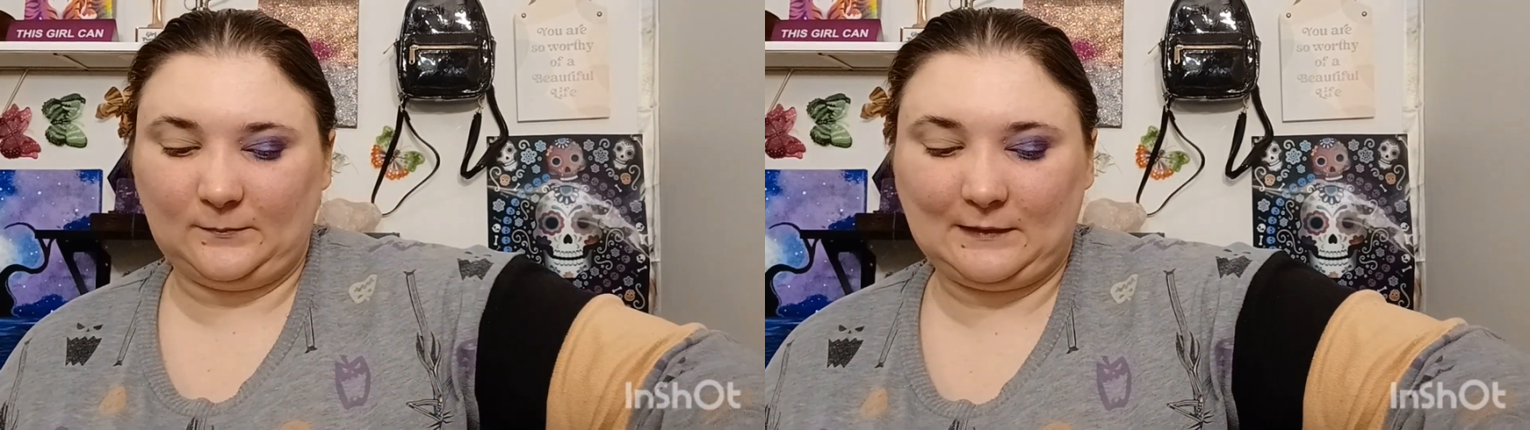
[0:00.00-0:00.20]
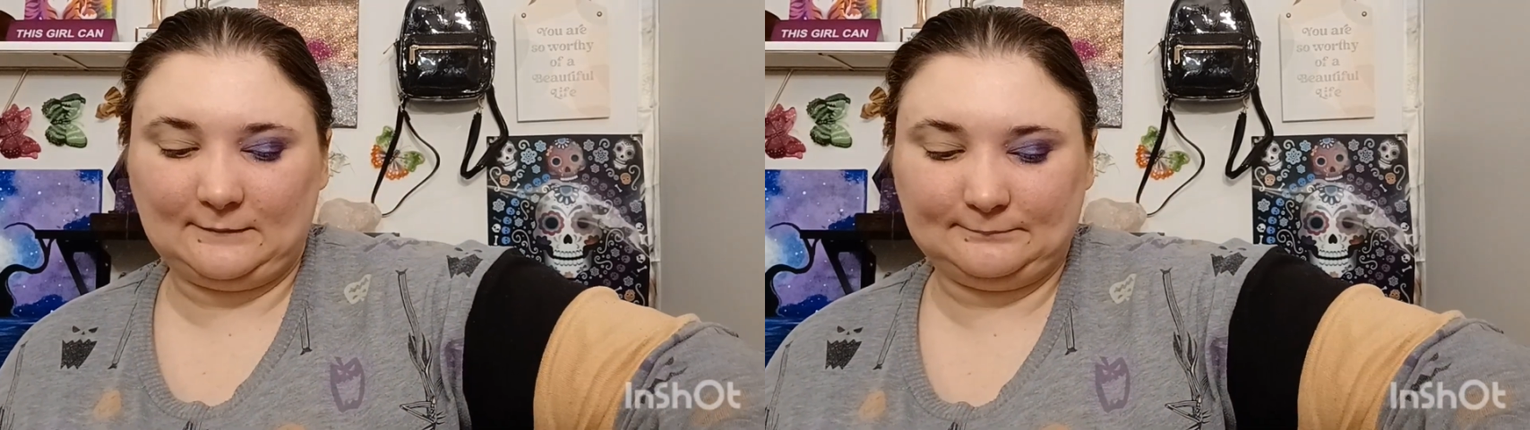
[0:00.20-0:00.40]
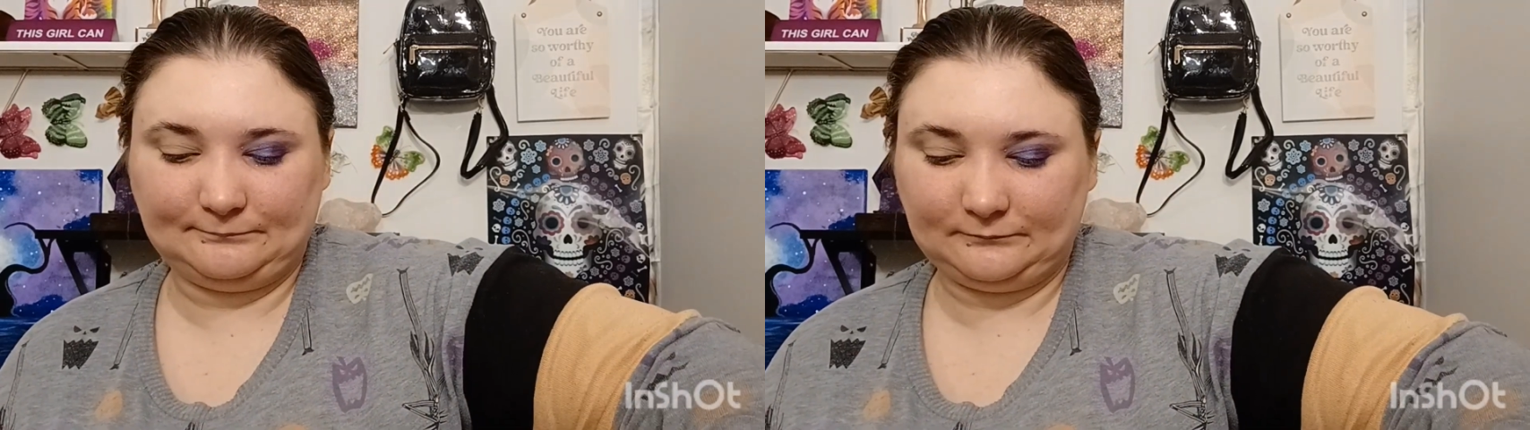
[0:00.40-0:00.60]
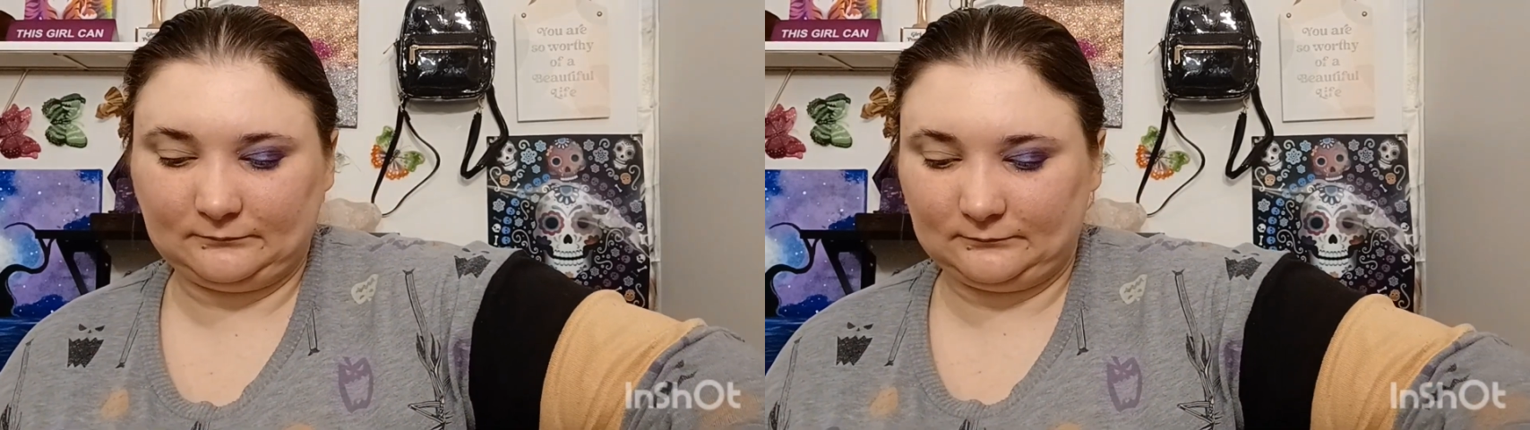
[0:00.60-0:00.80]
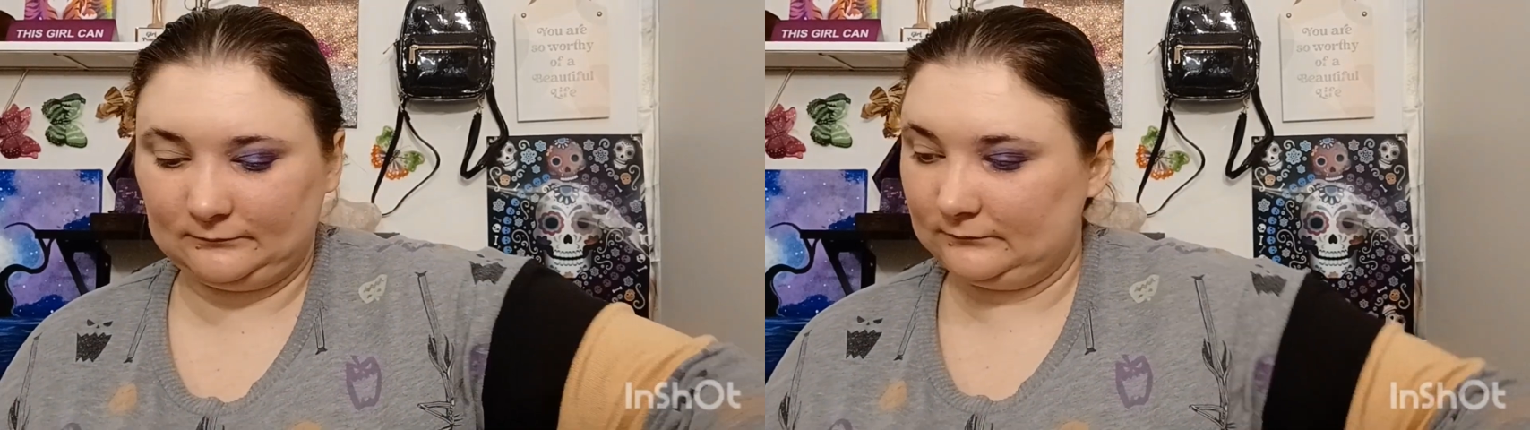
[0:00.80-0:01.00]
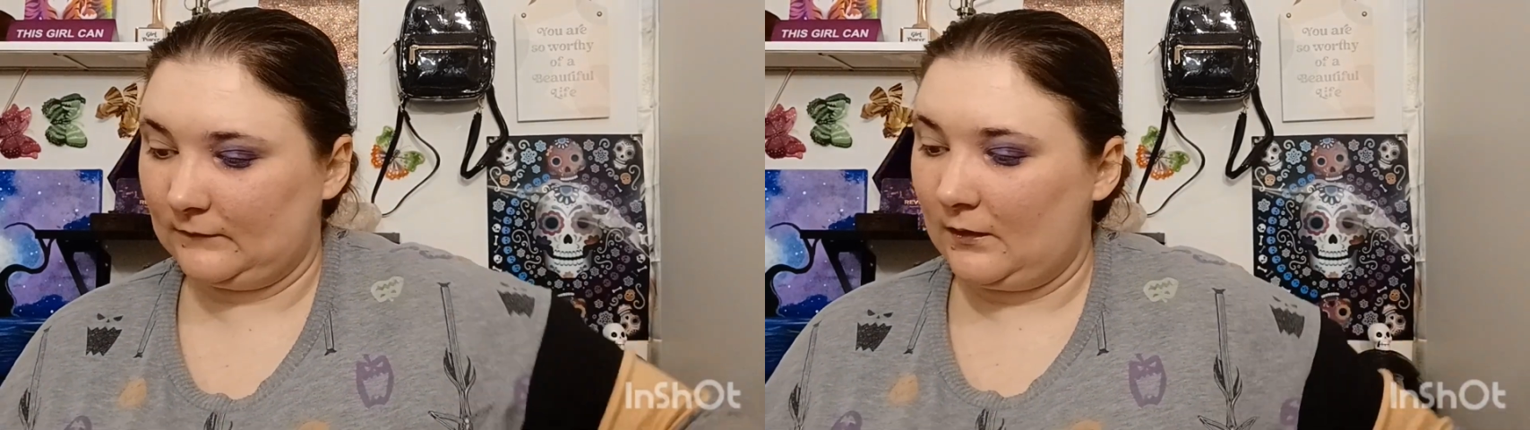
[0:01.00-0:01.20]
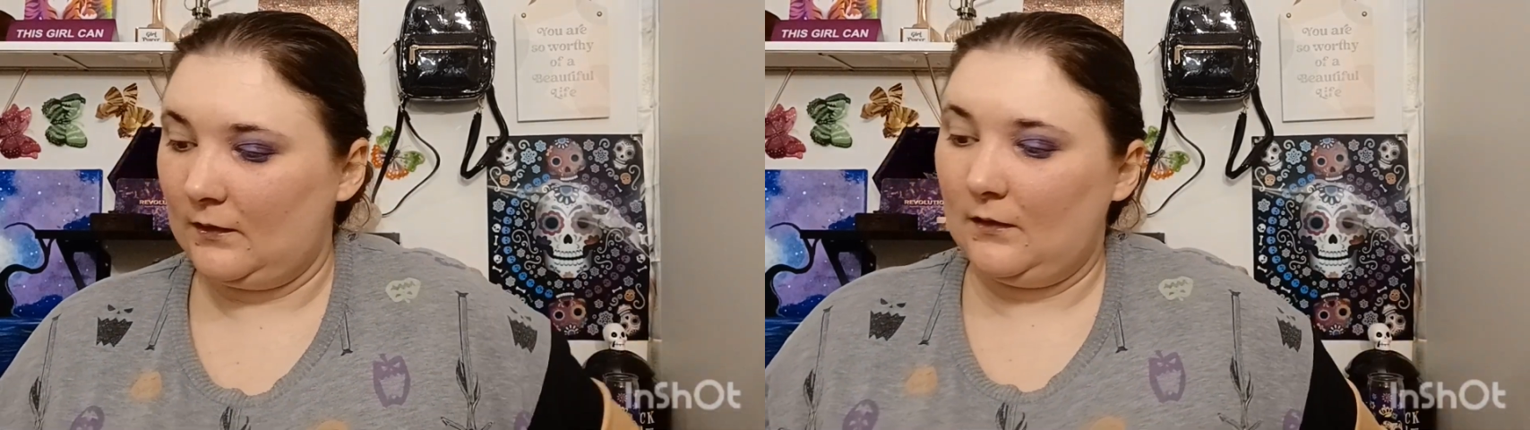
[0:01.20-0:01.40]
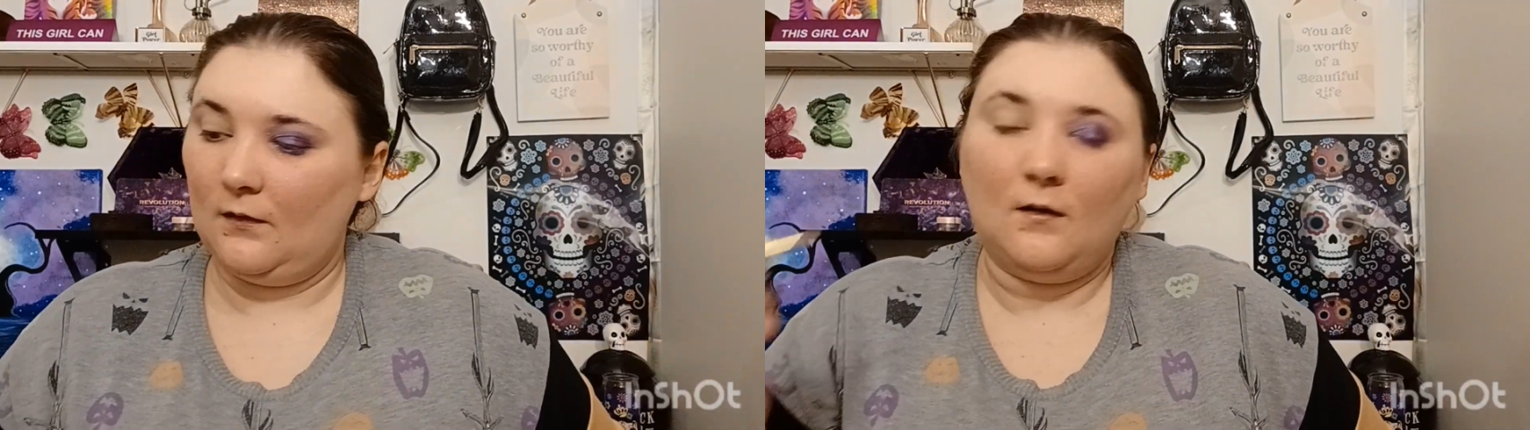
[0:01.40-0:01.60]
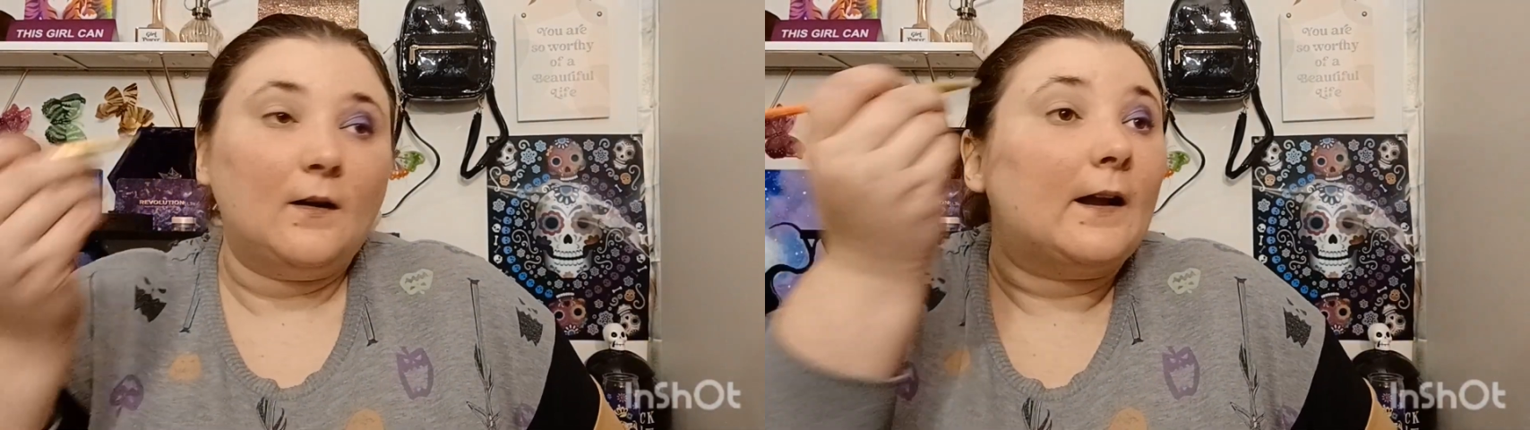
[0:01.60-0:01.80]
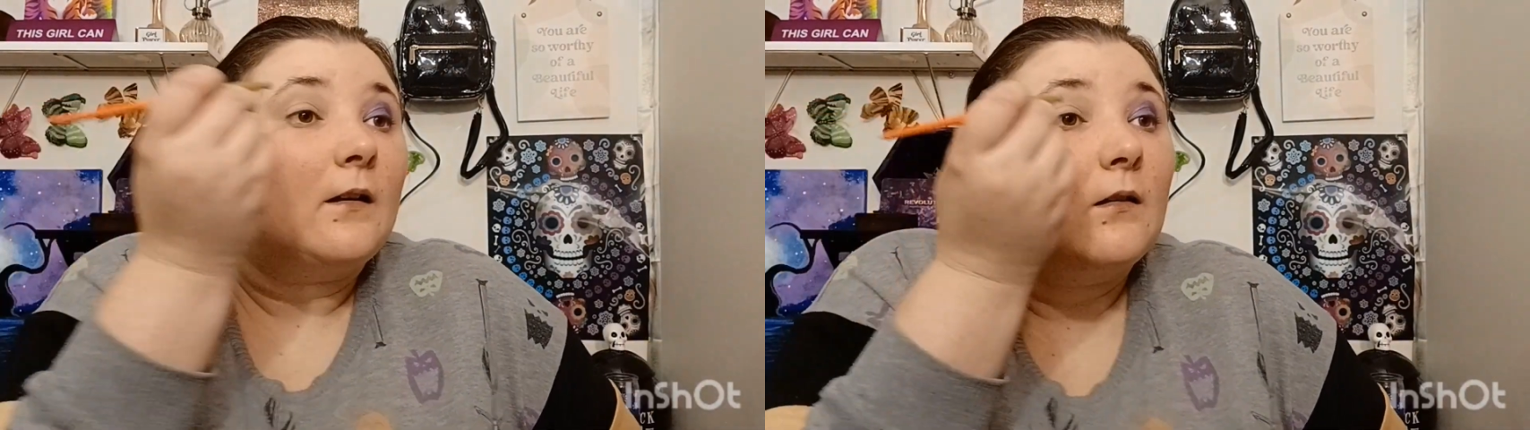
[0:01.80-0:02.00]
bad. Okay.